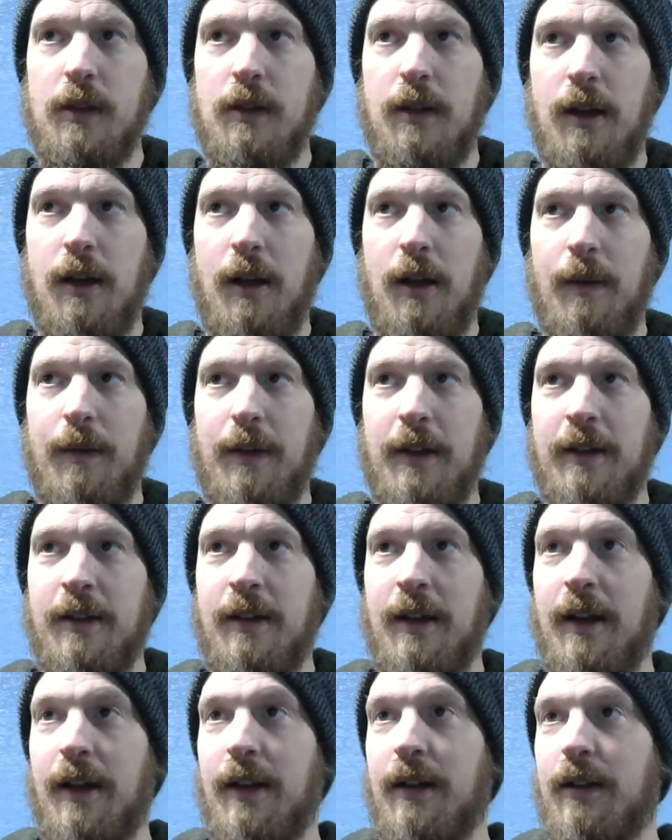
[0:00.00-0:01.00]
It's
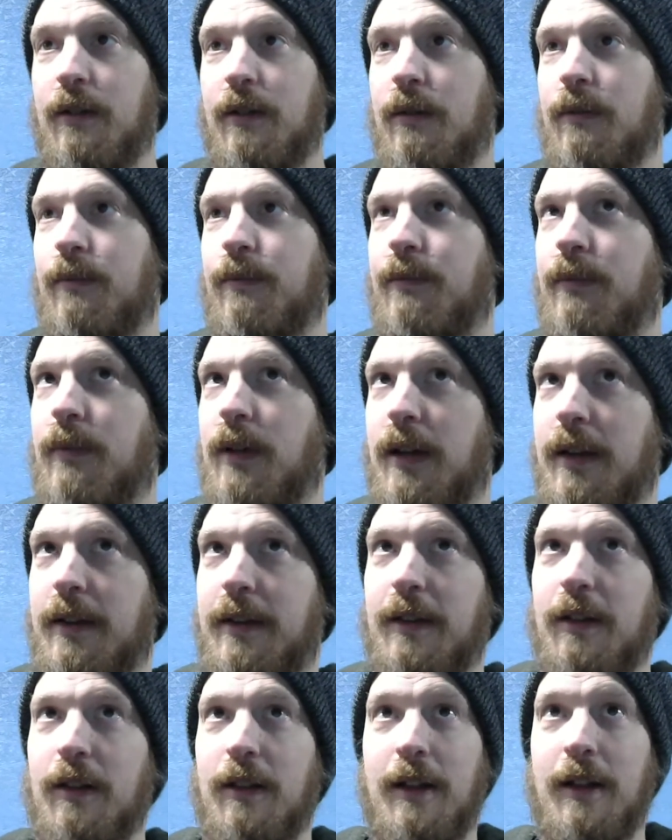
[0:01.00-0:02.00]
not
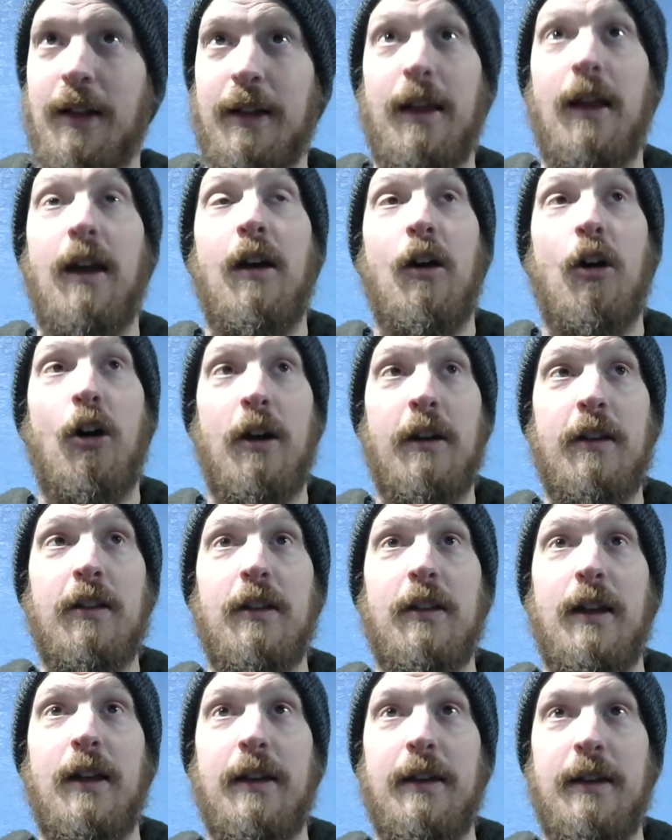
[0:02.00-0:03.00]
ideal. Like,
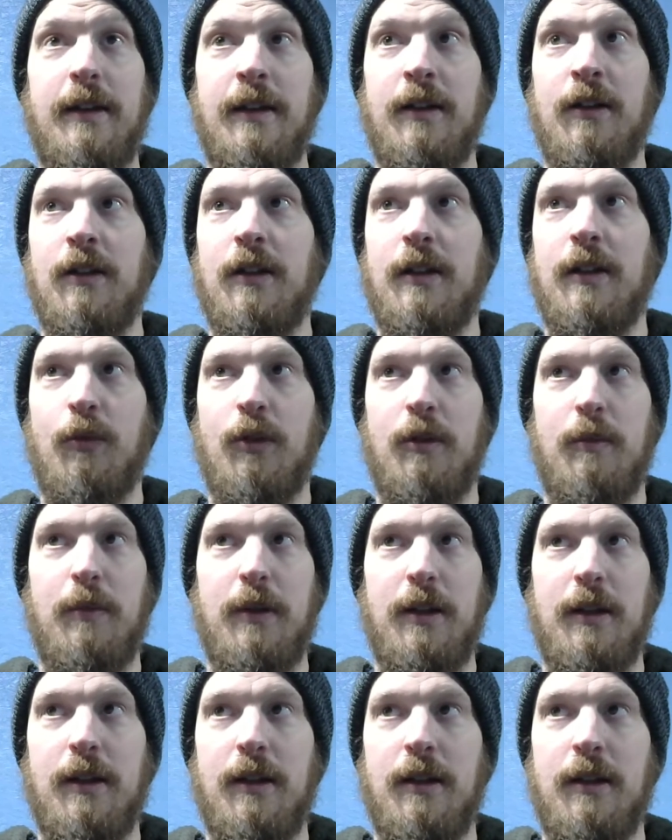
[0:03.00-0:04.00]
honestly, ideally would
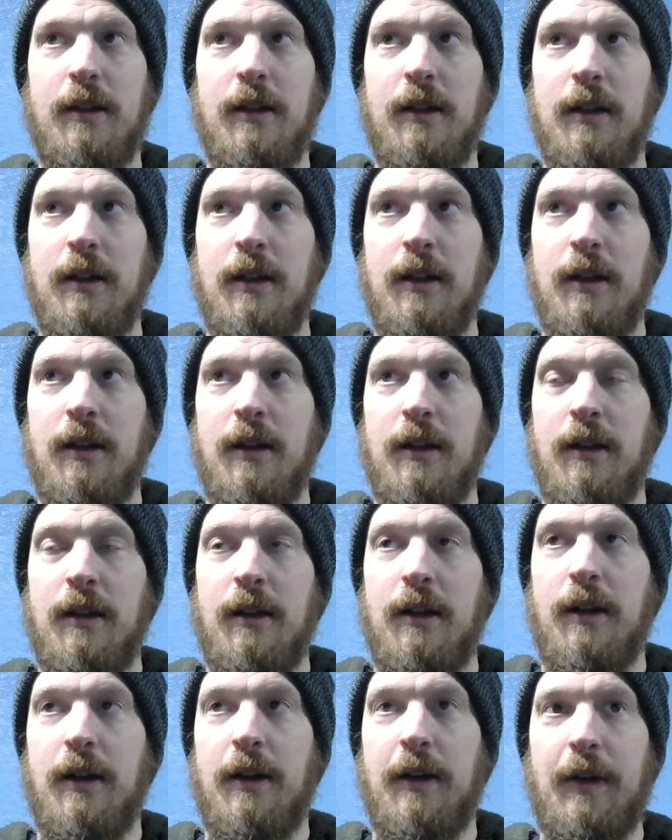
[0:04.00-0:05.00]
be,
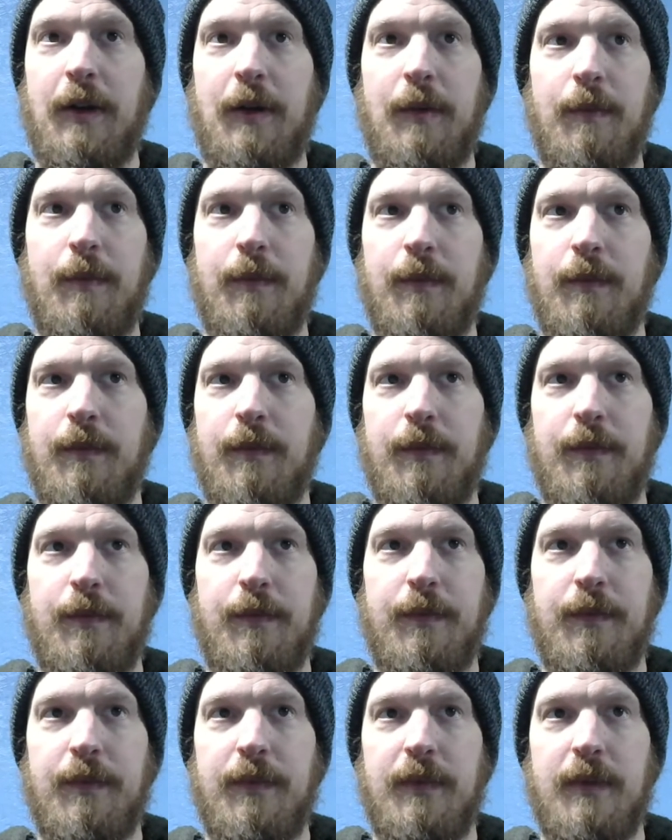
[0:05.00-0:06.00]
um,
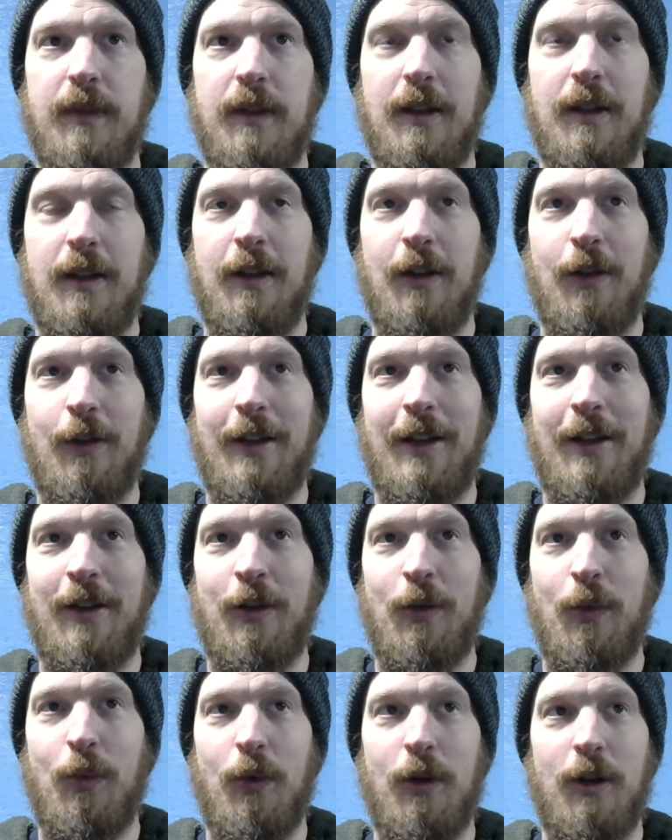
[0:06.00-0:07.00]
getting
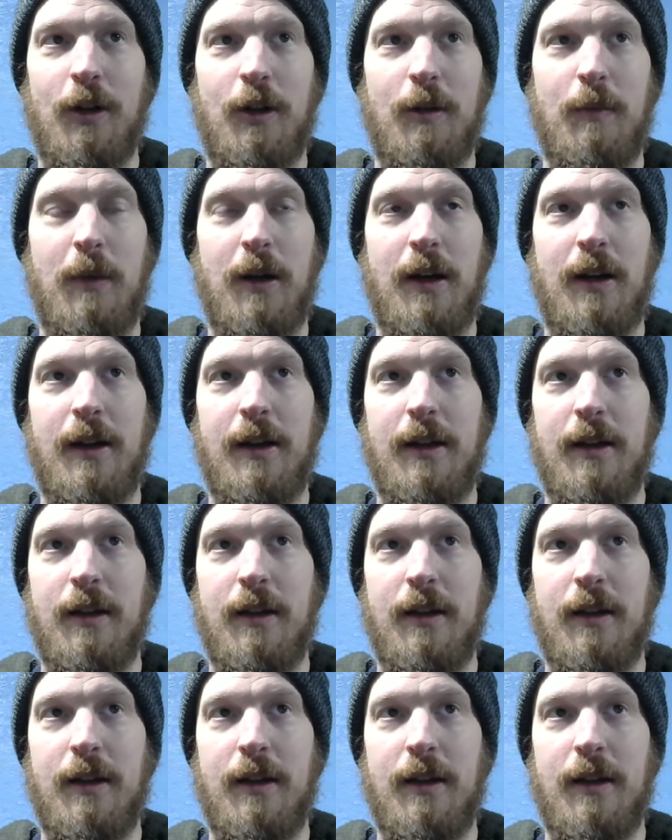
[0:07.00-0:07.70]
to work by